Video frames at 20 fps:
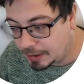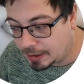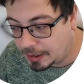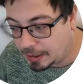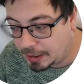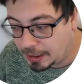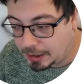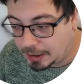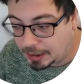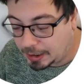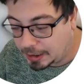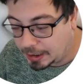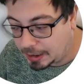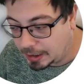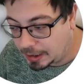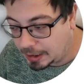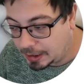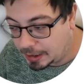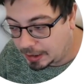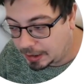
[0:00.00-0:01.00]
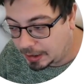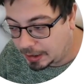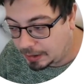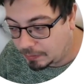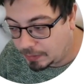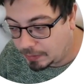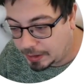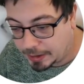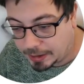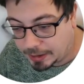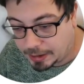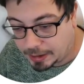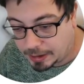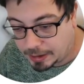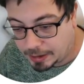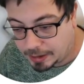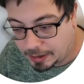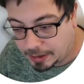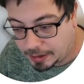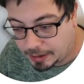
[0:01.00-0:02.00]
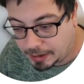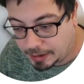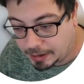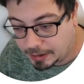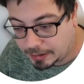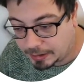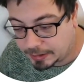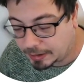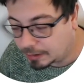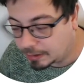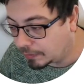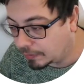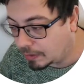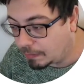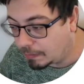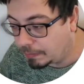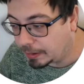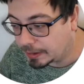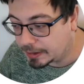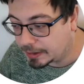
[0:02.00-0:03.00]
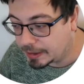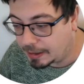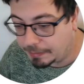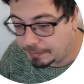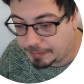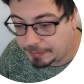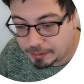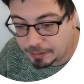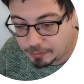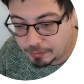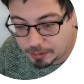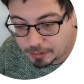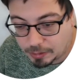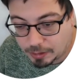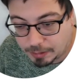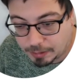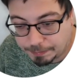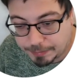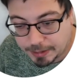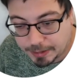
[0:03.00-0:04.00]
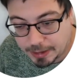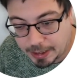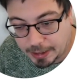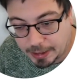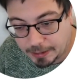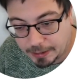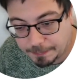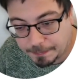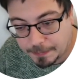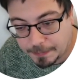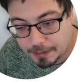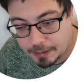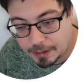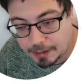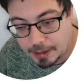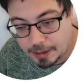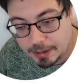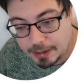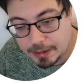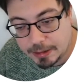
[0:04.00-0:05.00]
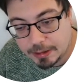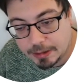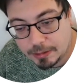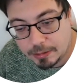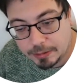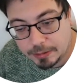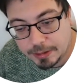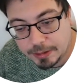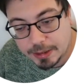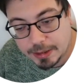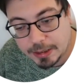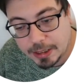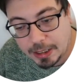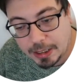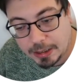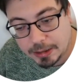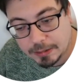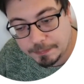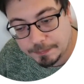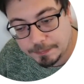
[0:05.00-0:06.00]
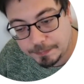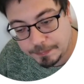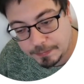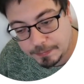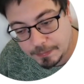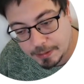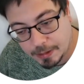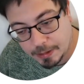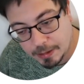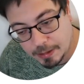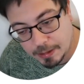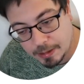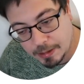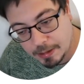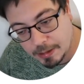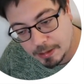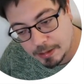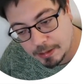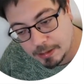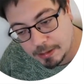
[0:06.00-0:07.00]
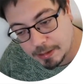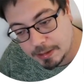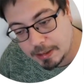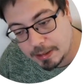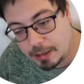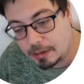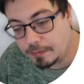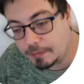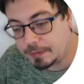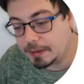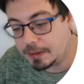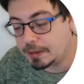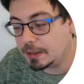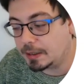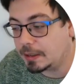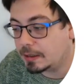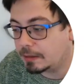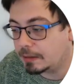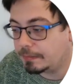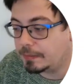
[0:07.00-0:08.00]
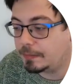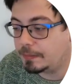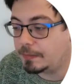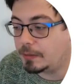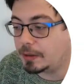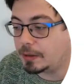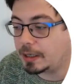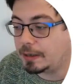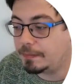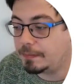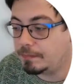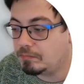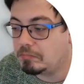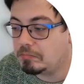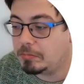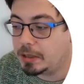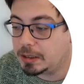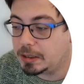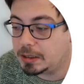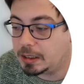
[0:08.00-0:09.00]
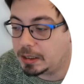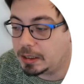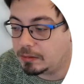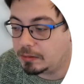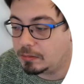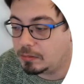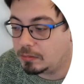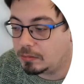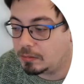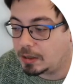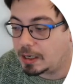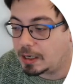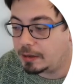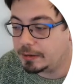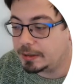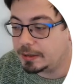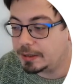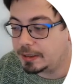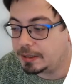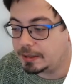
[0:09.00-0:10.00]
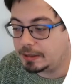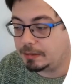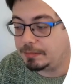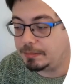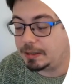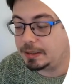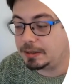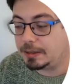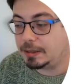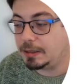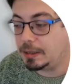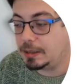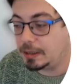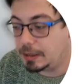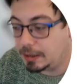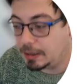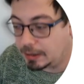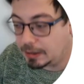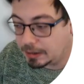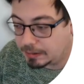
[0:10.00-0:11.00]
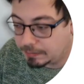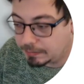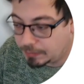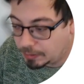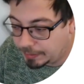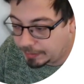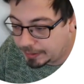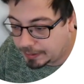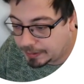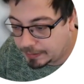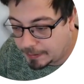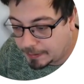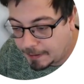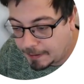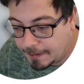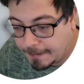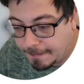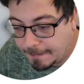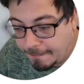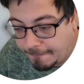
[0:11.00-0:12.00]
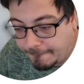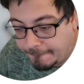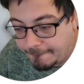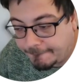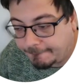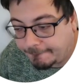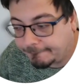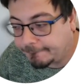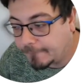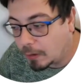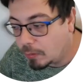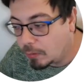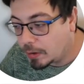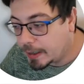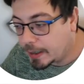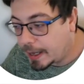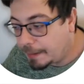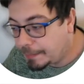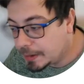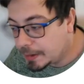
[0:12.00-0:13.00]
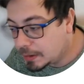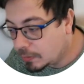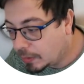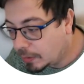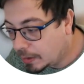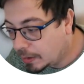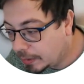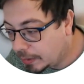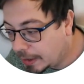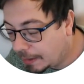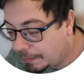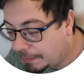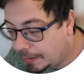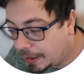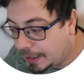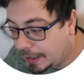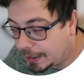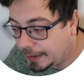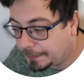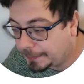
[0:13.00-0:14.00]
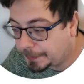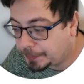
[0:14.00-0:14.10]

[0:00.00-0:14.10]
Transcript: in one set of complex number. We call it psi. This is called the state of the system. Okay, literally how the system is in that moment. So what happens when we apply